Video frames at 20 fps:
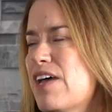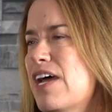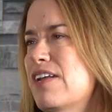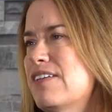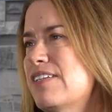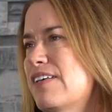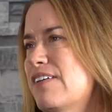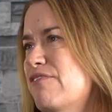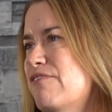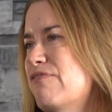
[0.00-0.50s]
how
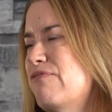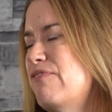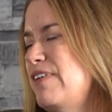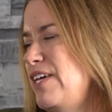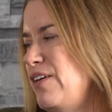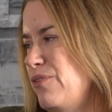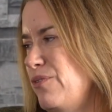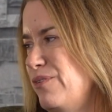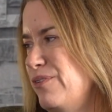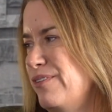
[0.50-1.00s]
does that
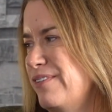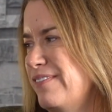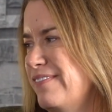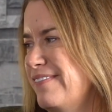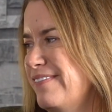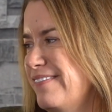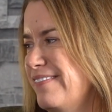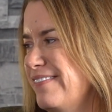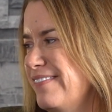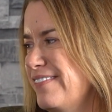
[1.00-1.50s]
feel?
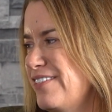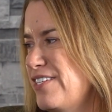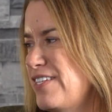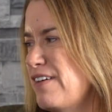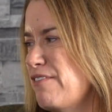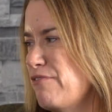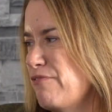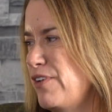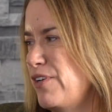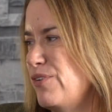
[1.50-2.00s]
Does
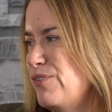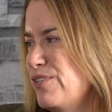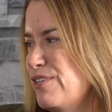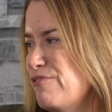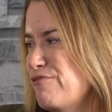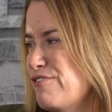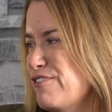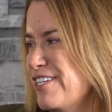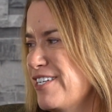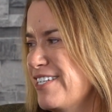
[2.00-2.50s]
that feel
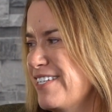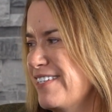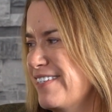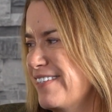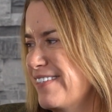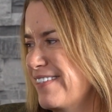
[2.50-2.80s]
different?